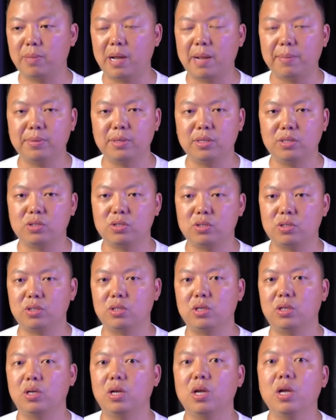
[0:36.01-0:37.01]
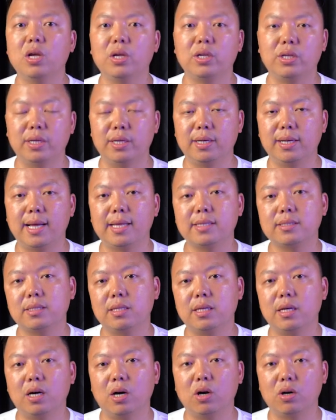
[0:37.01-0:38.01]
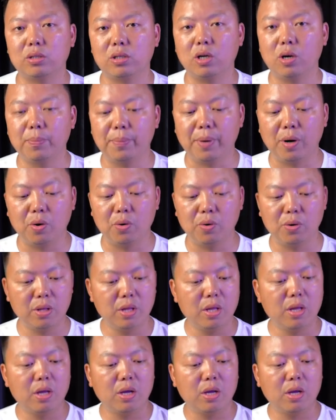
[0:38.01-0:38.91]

published in last October.